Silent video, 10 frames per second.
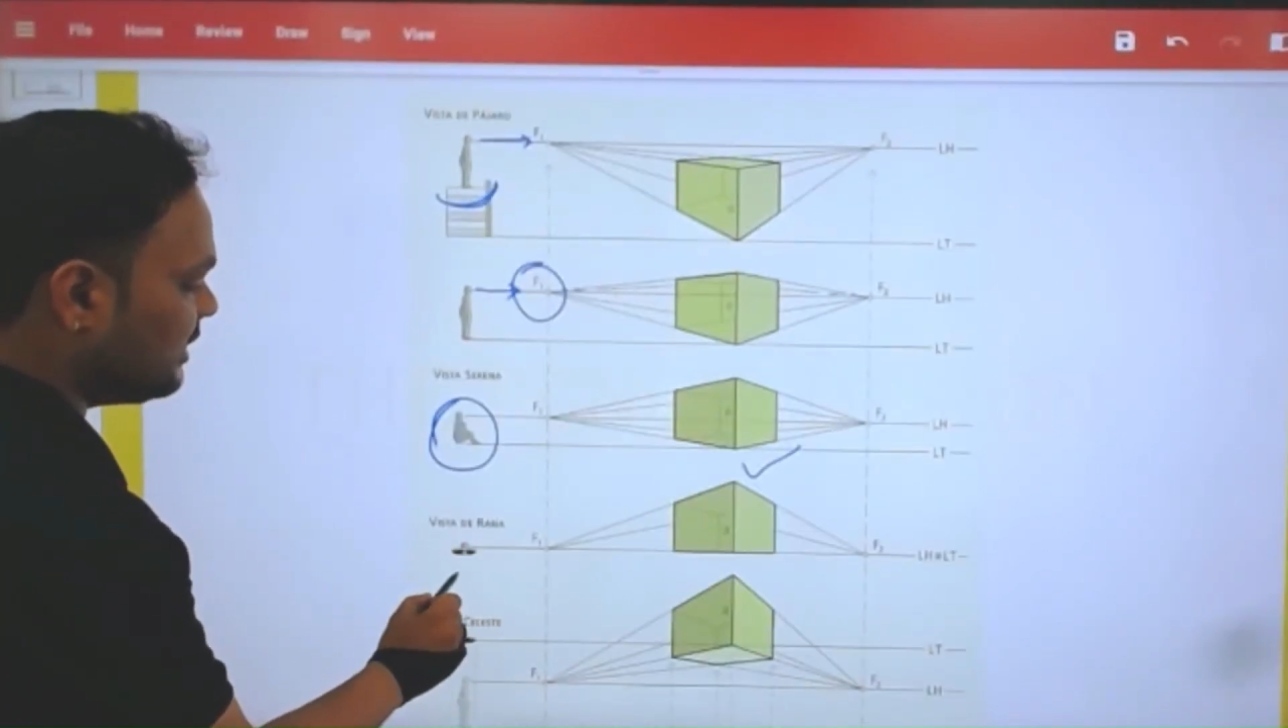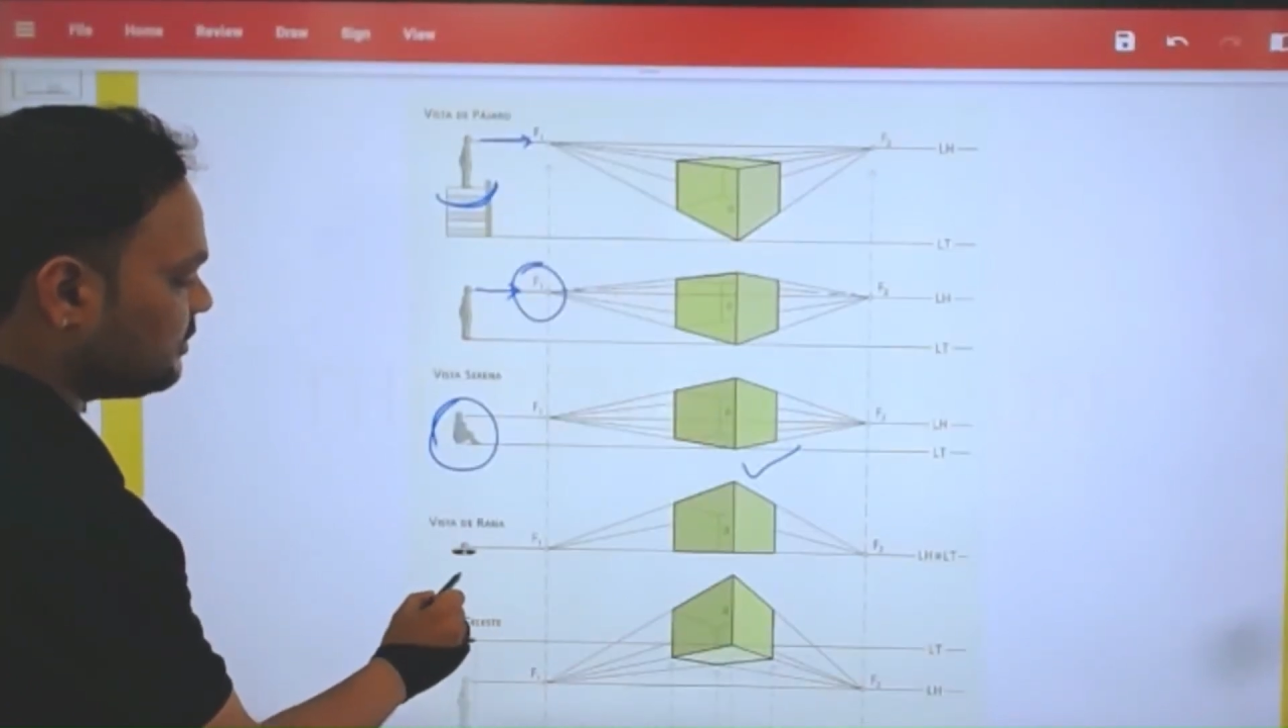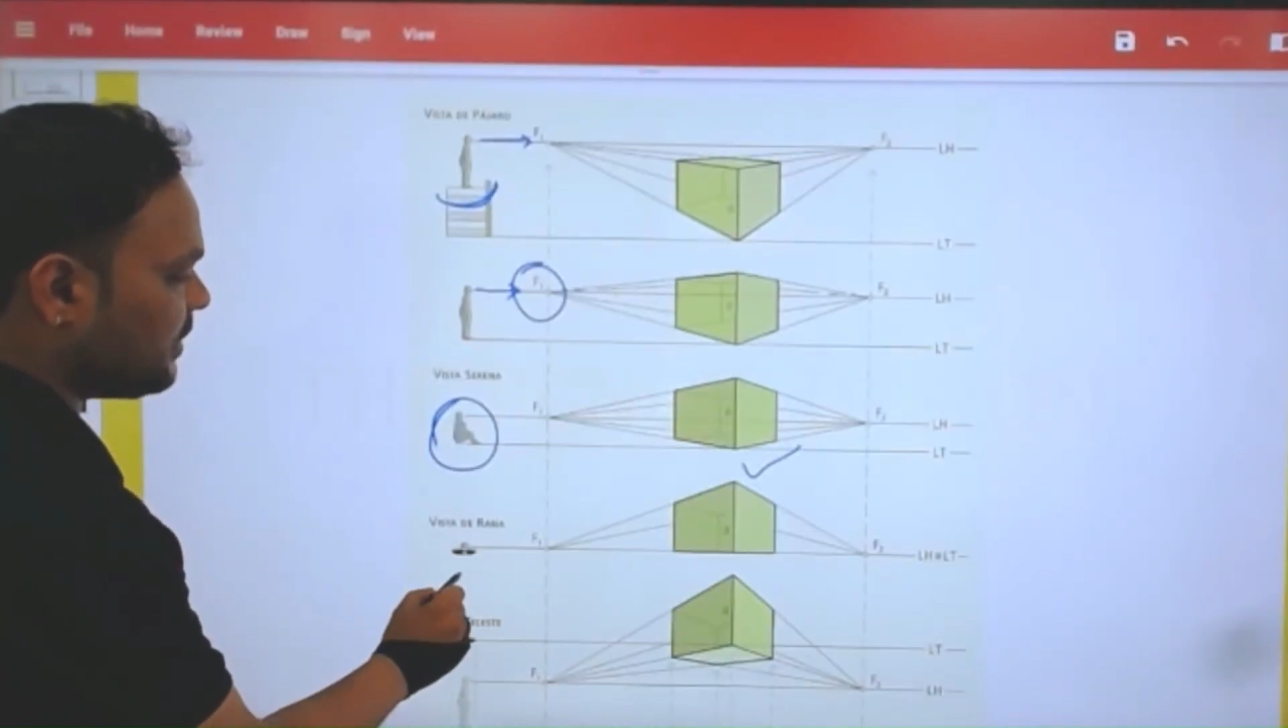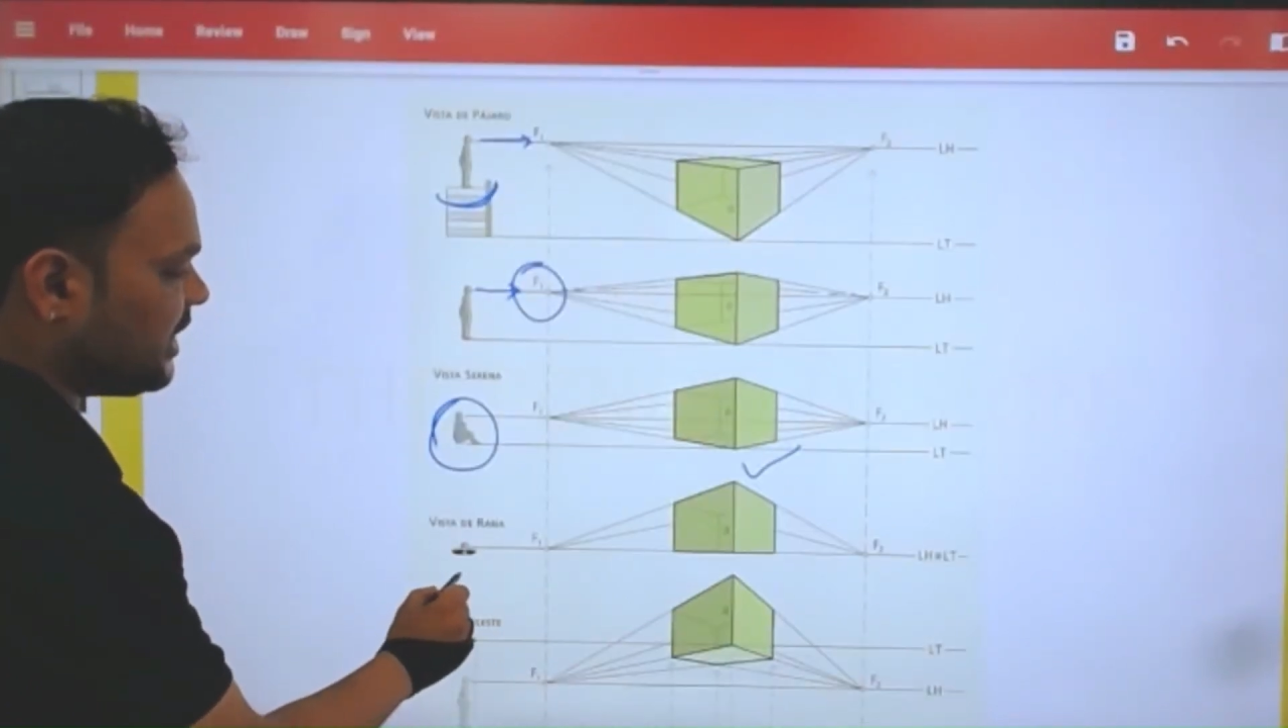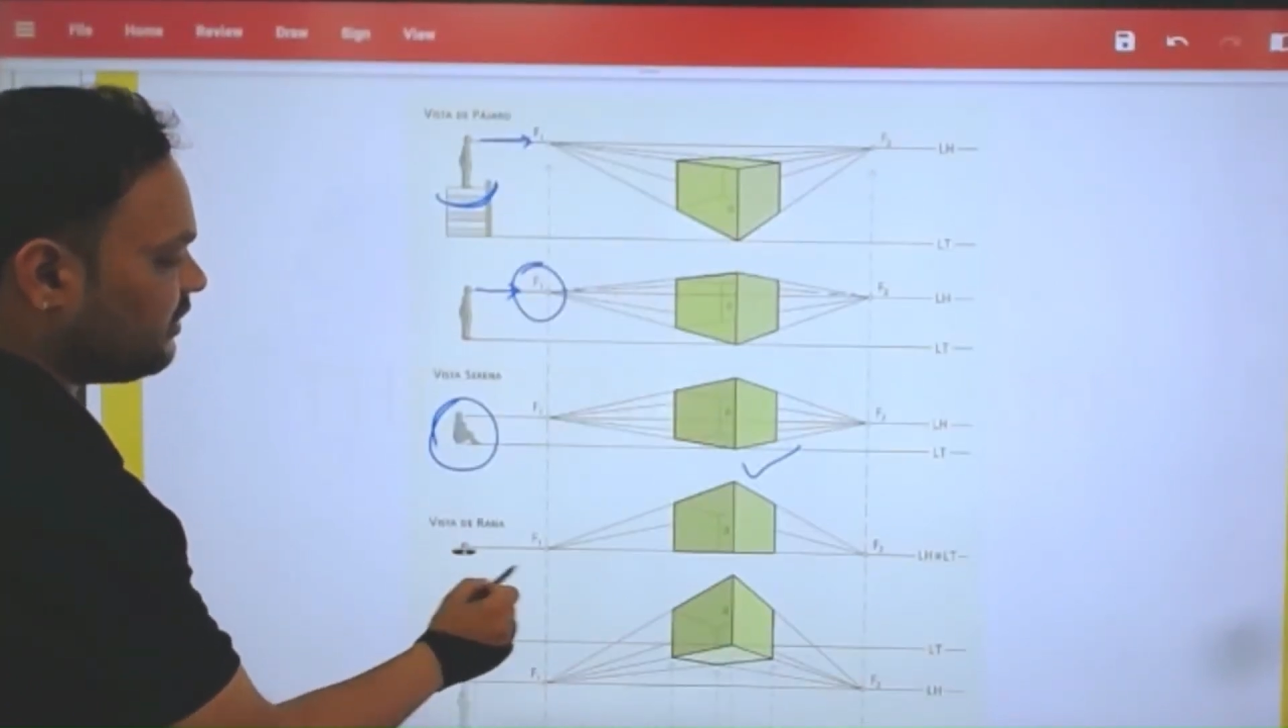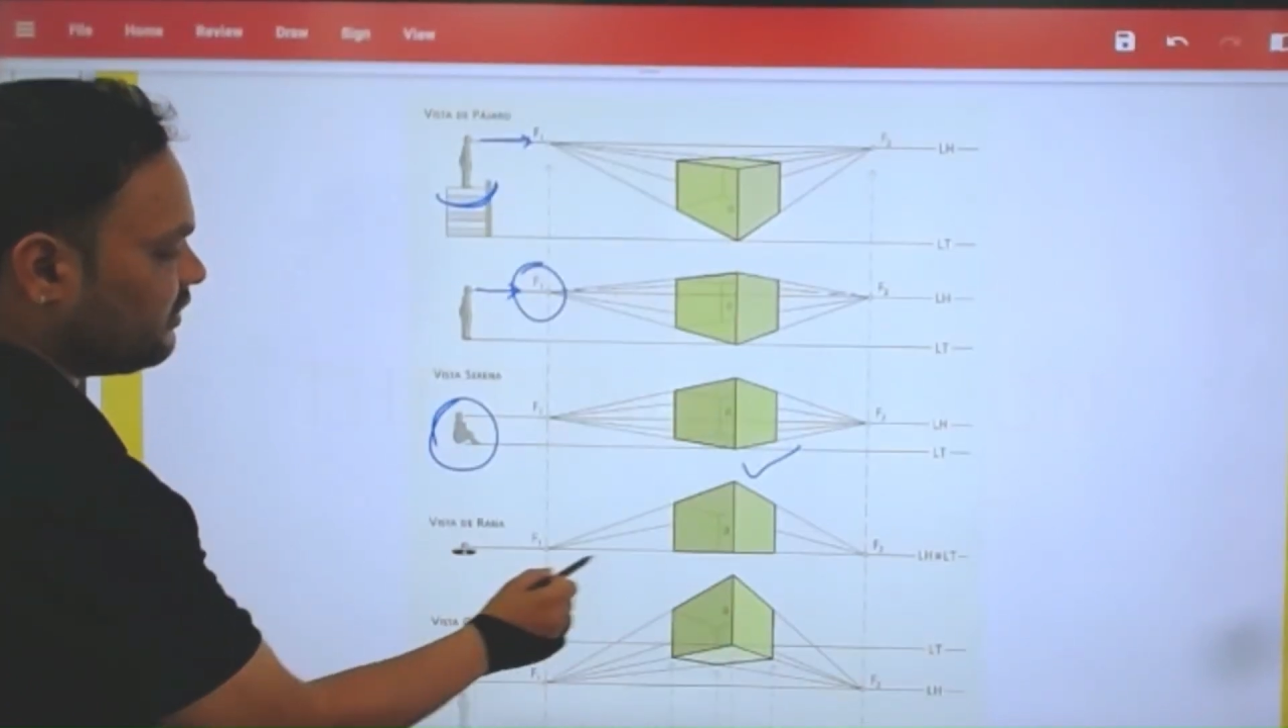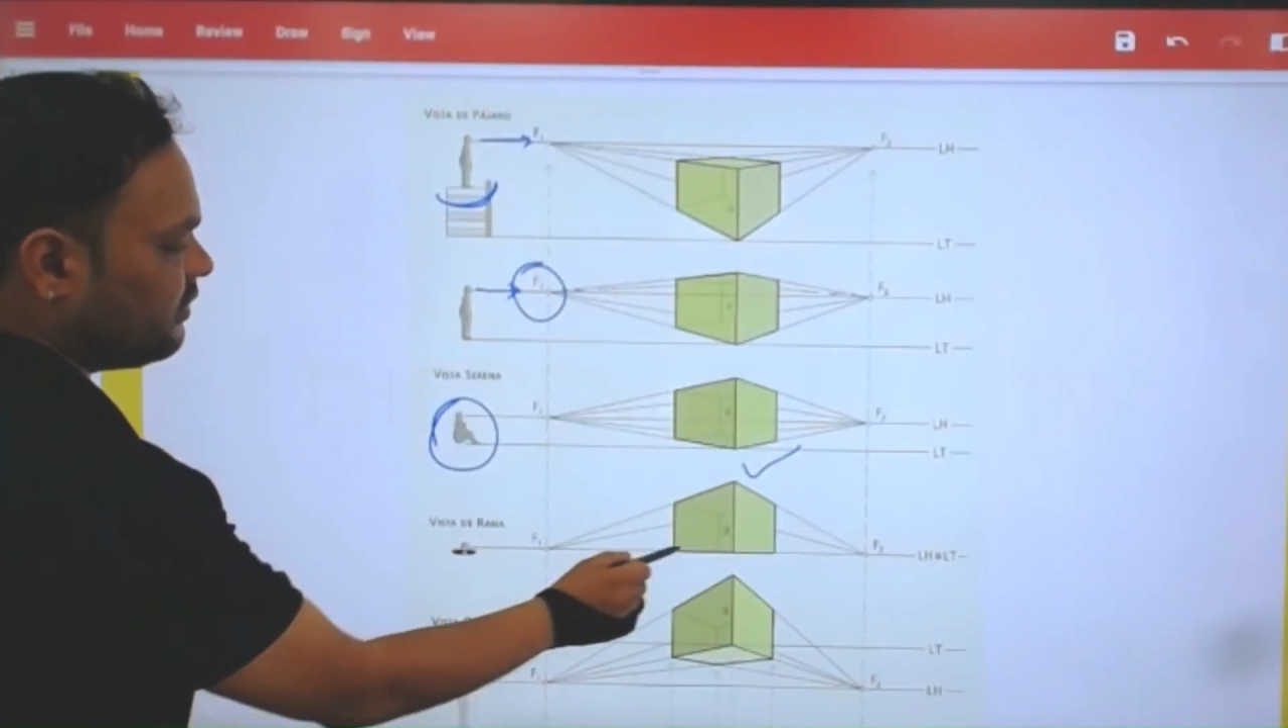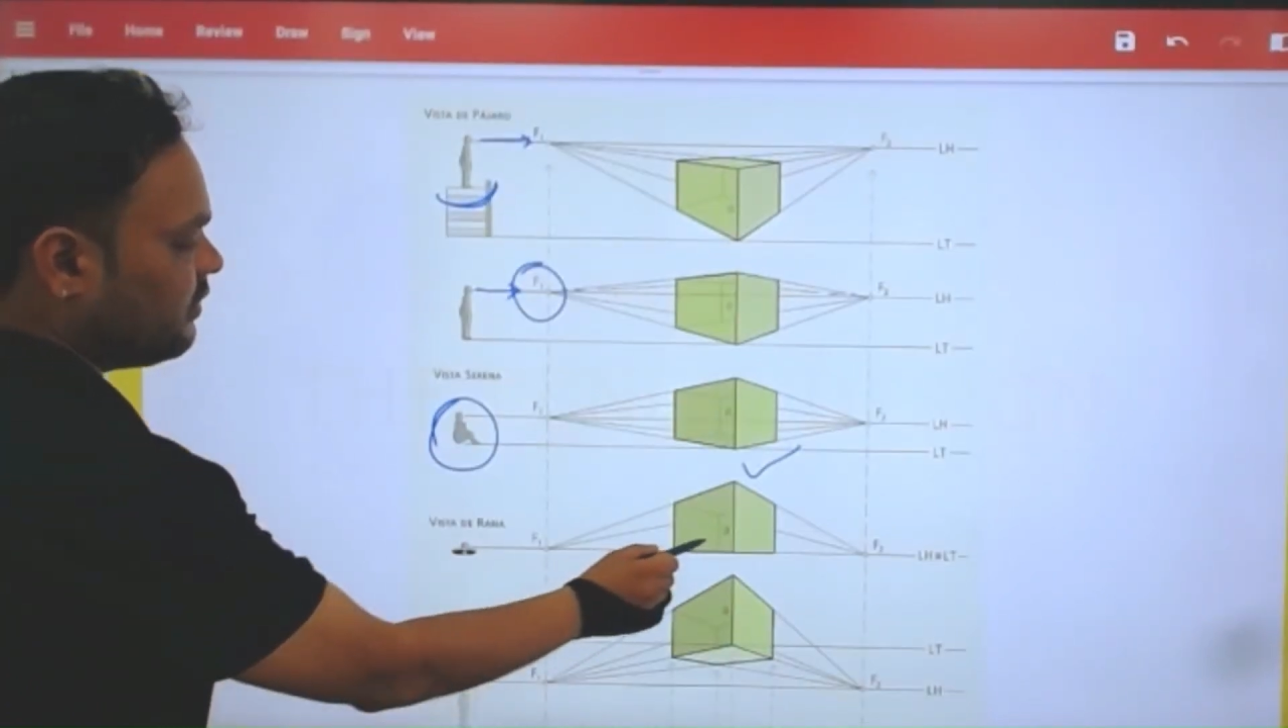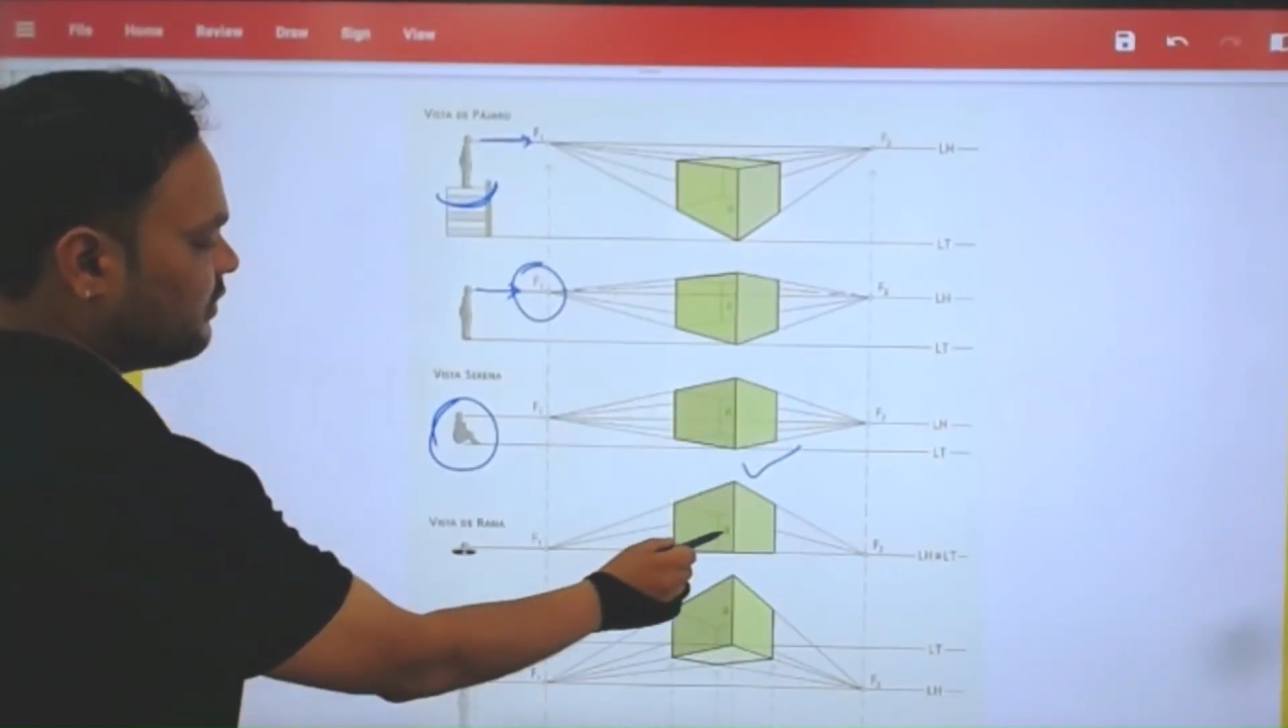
space